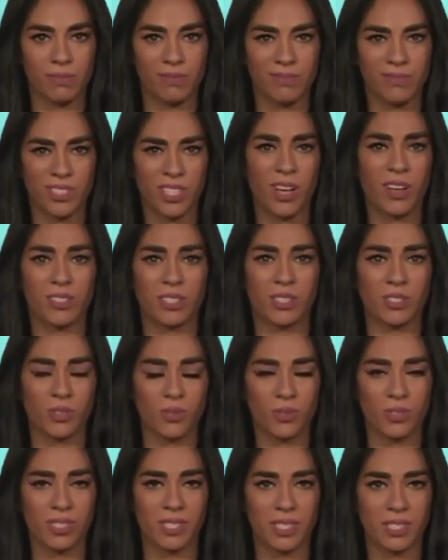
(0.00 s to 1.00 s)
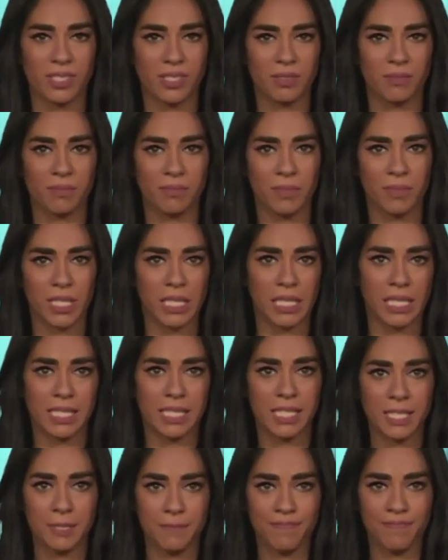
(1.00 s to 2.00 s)
tartar sauces, at
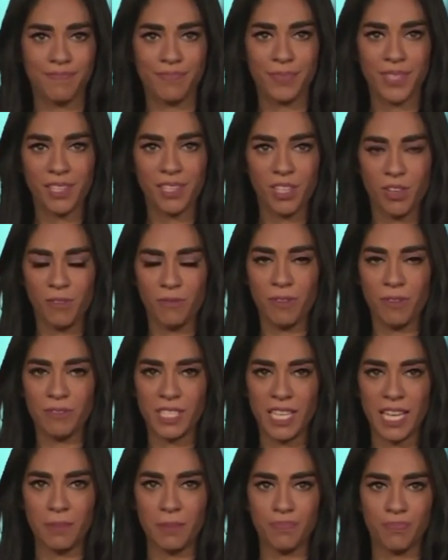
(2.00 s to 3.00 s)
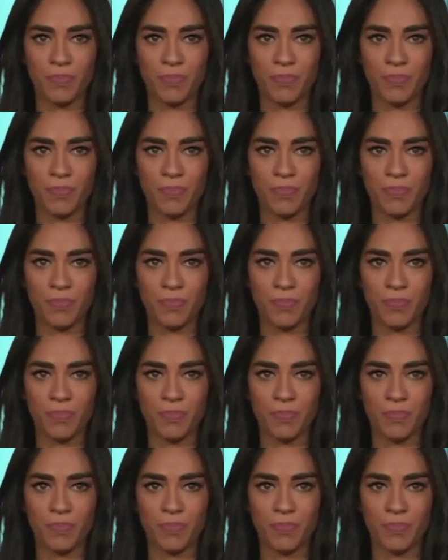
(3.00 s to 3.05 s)
least. Q15.